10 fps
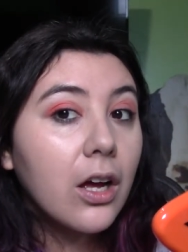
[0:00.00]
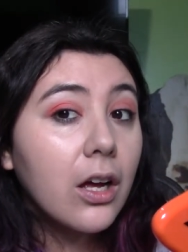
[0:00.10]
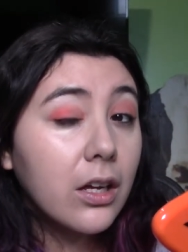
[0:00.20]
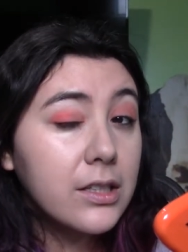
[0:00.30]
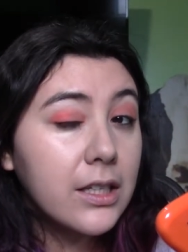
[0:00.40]

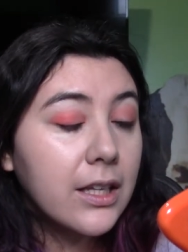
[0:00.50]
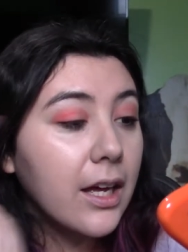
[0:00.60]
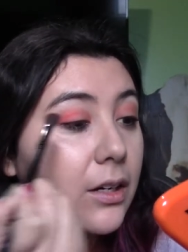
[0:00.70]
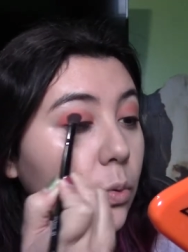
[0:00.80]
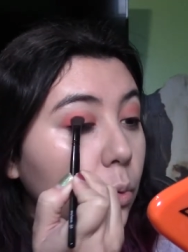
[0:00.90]
Y'all see
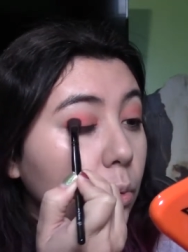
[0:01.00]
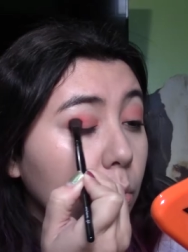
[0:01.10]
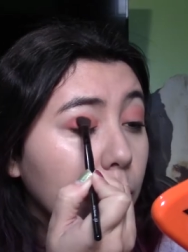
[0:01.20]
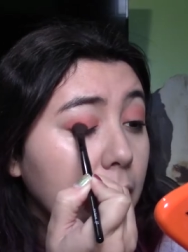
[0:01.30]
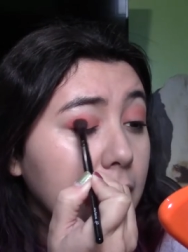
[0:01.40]
that?
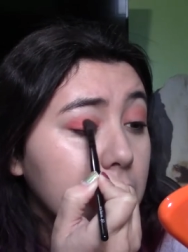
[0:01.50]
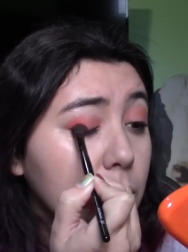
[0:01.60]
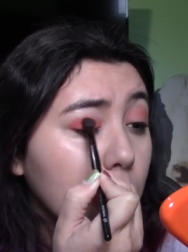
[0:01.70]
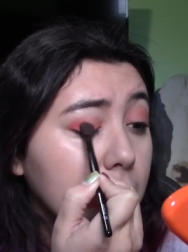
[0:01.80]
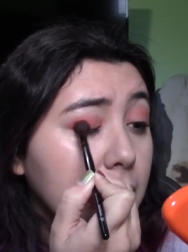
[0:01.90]
Oof. I
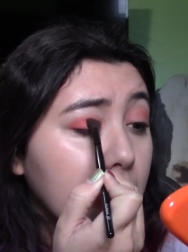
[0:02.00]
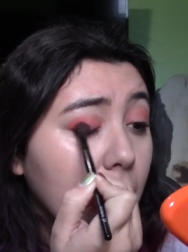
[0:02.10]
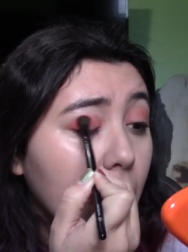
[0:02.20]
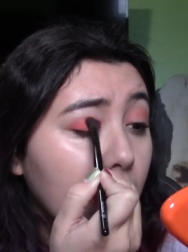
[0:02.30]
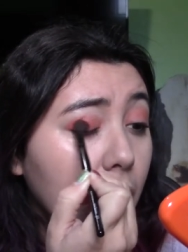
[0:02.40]
just want that
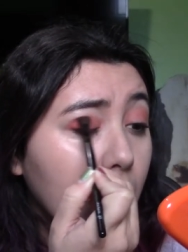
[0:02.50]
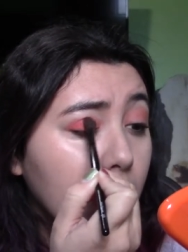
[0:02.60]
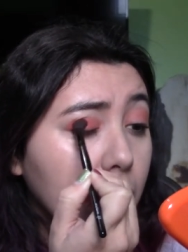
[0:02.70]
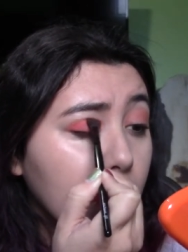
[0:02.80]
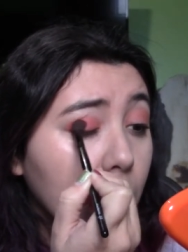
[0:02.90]

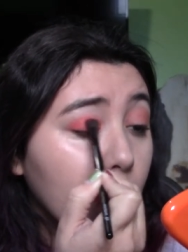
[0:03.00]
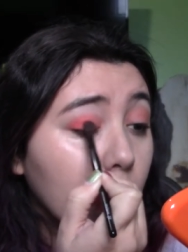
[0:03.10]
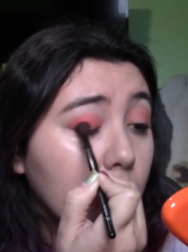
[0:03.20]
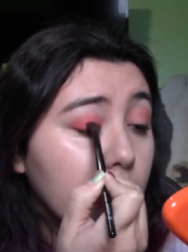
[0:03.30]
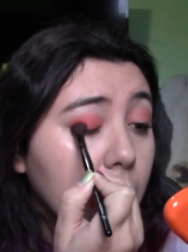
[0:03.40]
all
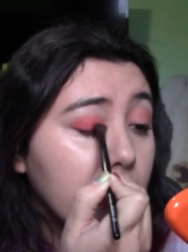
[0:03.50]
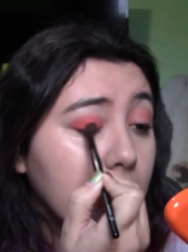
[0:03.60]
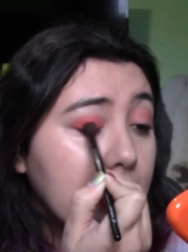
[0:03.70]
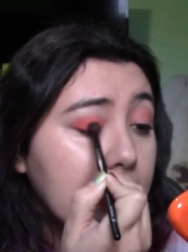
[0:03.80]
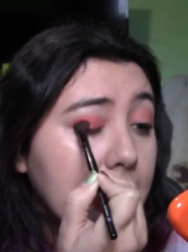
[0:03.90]
over
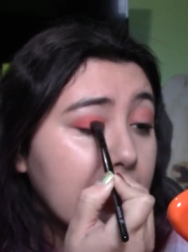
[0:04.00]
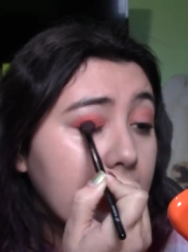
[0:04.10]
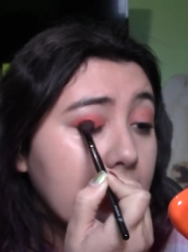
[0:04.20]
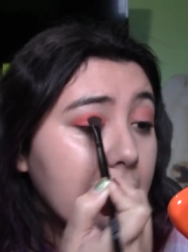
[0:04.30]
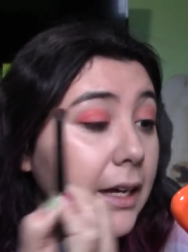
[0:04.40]
the
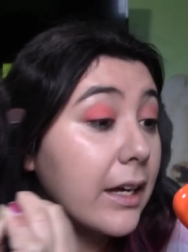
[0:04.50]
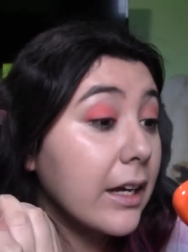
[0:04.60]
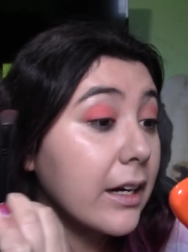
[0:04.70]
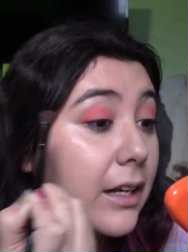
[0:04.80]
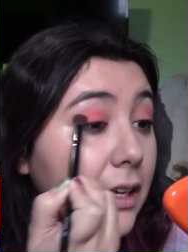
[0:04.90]

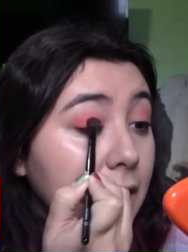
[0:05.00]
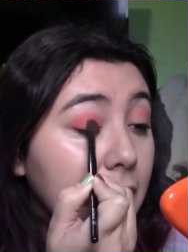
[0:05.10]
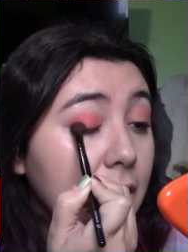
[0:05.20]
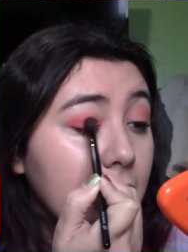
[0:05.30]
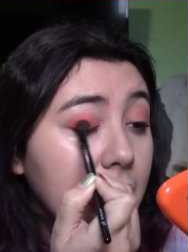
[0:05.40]
lid.
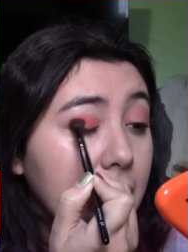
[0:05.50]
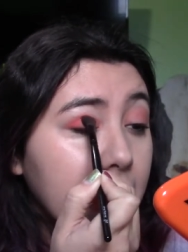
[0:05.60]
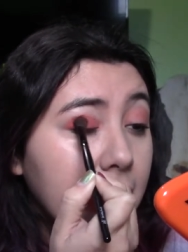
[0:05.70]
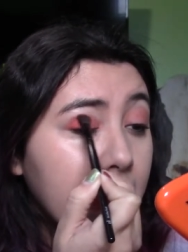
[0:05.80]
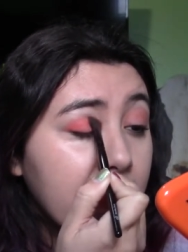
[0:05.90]

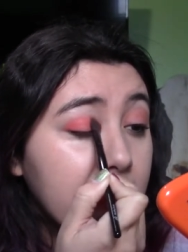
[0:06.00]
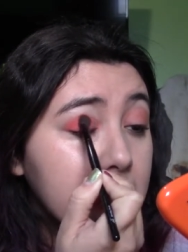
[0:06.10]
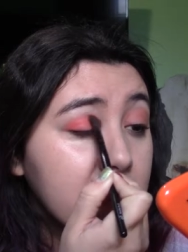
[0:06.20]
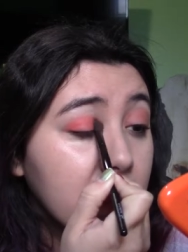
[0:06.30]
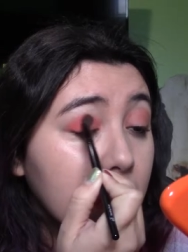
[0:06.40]

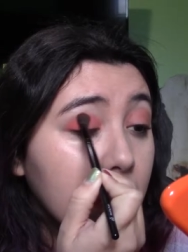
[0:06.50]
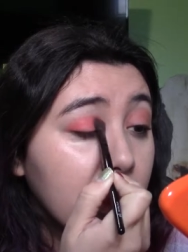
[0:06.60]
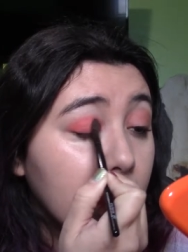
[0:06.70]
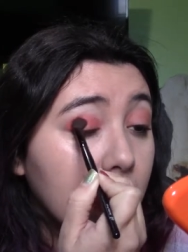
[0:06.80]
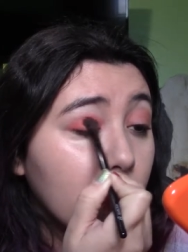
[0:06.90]
Yes,
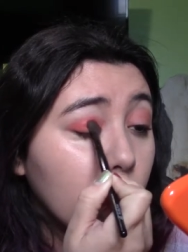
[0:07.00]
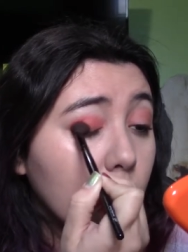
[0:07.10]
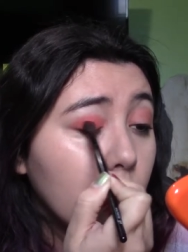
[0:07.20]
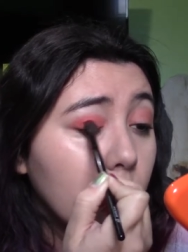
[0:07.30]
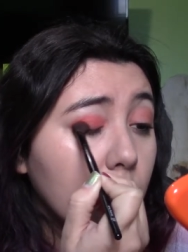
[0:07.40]
girl.
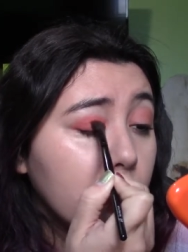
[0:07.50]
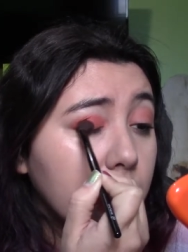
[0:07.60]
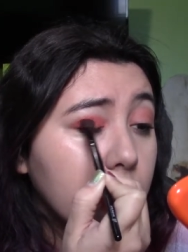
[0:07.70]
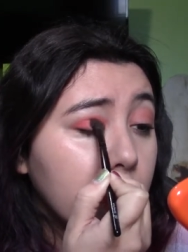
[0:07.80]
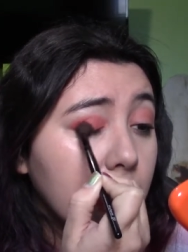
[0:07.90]

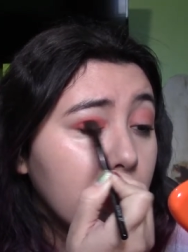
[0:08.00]
Oof.